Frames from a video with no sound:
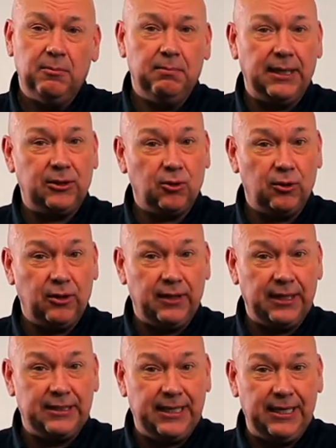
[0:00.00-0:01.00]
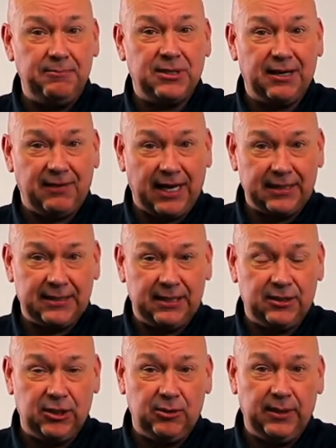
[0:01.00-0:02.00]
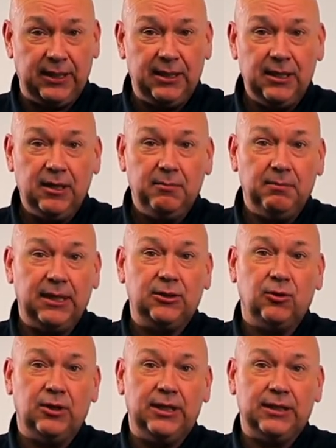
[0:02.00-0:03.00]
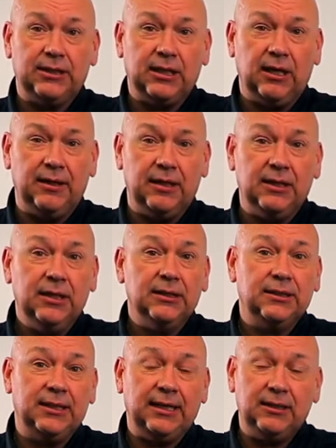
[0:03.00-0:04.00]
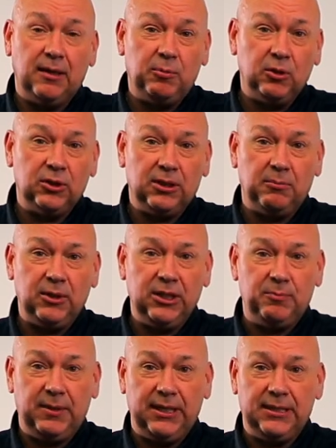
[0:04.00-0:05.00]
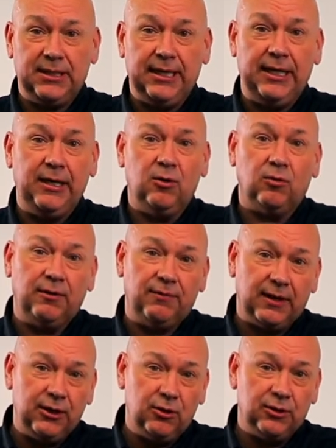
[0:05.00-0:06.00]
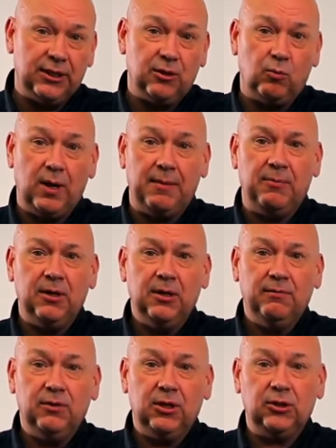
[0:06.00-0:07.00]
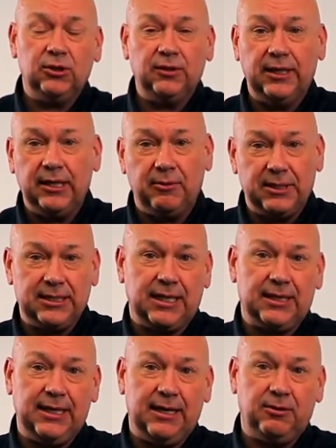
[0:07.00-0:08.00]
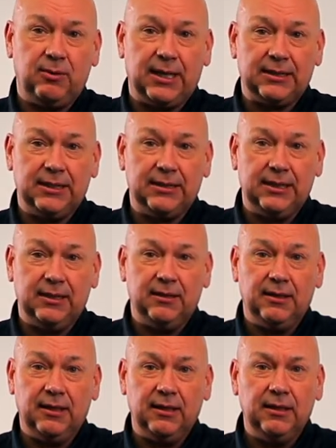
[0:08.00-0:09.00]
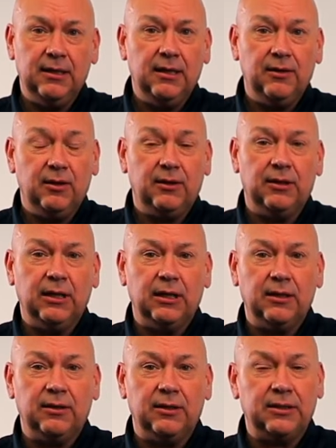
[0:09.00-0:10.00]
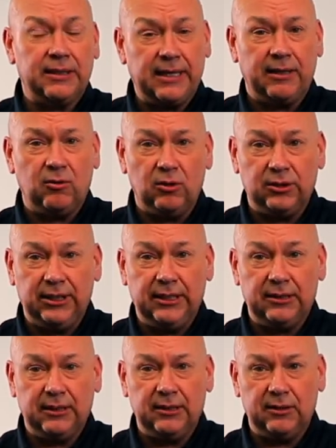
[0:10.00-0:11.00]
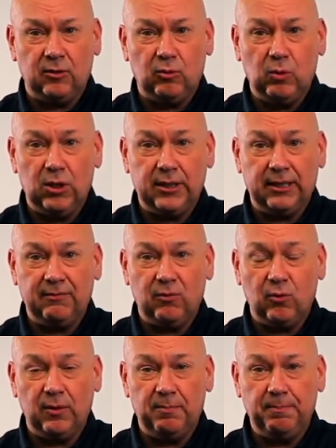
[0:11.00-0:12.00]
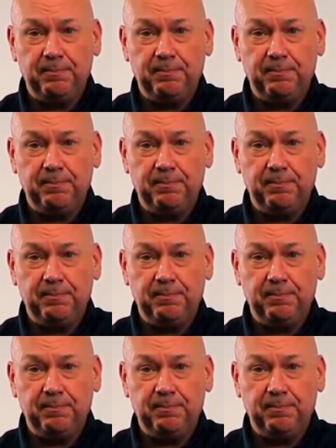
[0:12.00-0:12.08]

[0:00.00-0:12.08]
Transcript: make sure that their teams have access to it, make sure that it's either set up on somebody's PC or if they're using the web version, they know exactly how to access it and that the technology is all working for them.